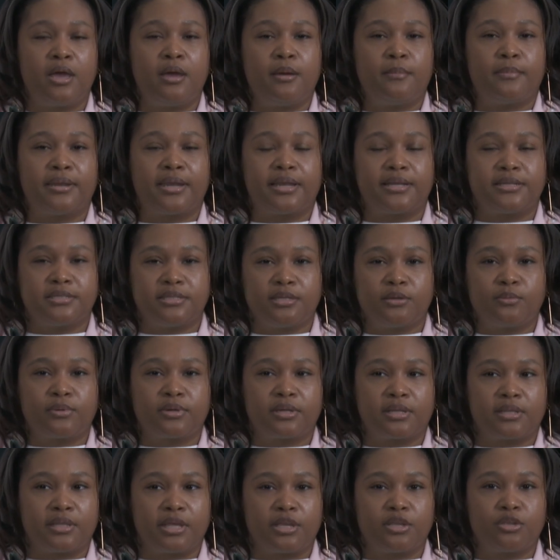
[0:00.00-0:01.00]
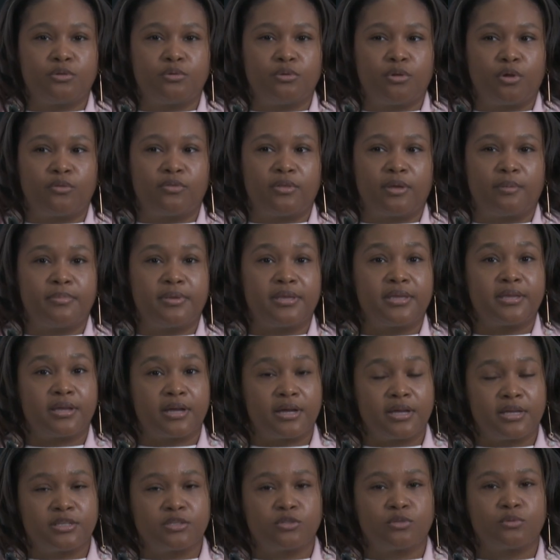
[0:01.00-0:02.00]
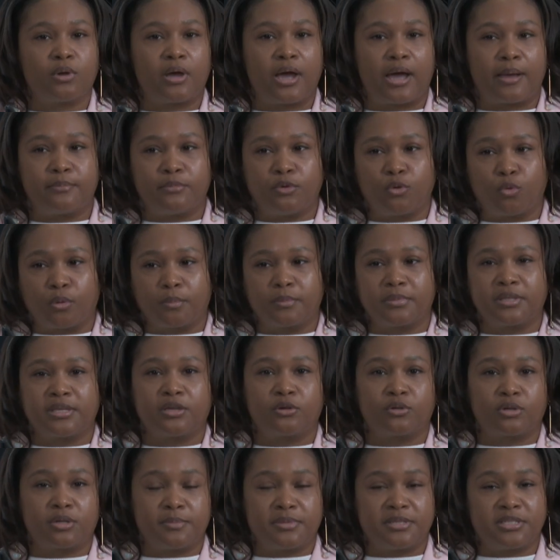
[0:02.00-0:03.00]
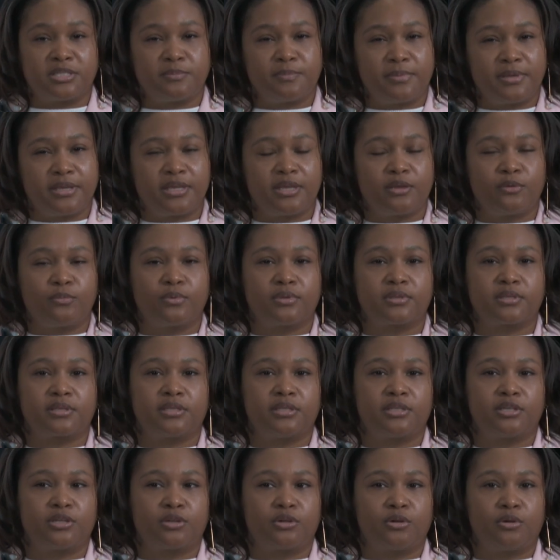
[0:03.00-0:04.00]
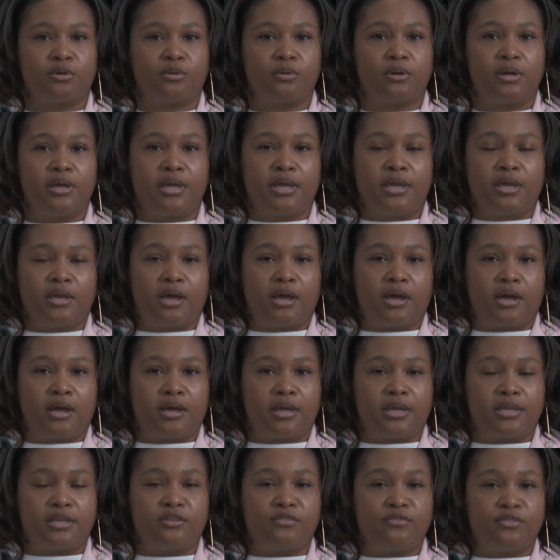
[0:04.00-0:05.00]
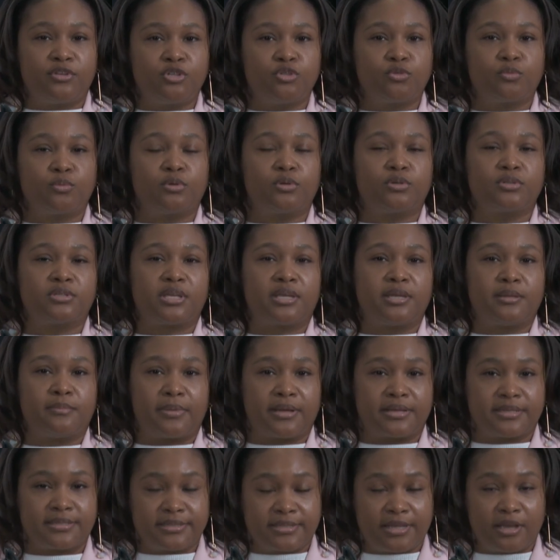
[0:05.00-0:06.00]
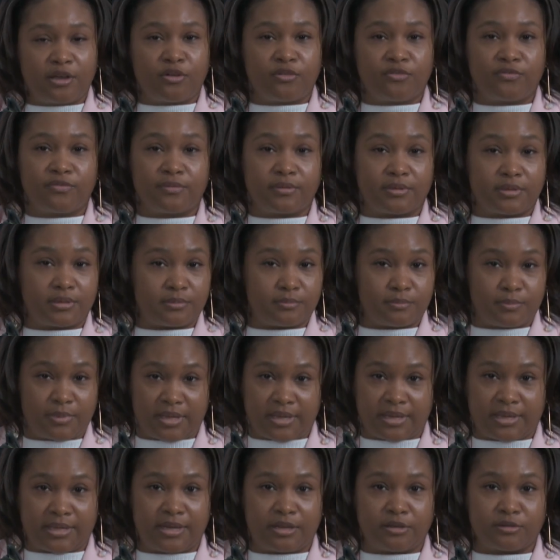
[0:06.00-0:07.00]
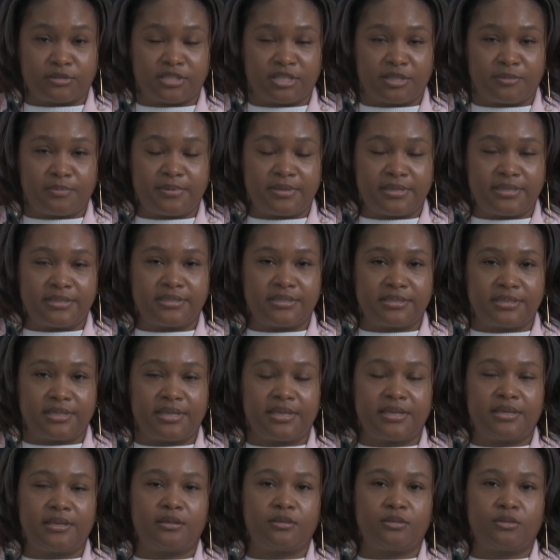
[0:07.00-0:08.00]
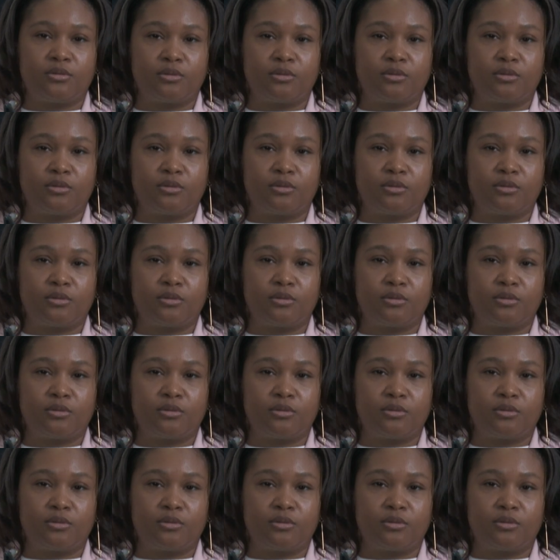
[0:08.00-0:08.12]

But I did want to let you know that because I'm normally going to be speaking with clinical individuals and myself being an LCPC,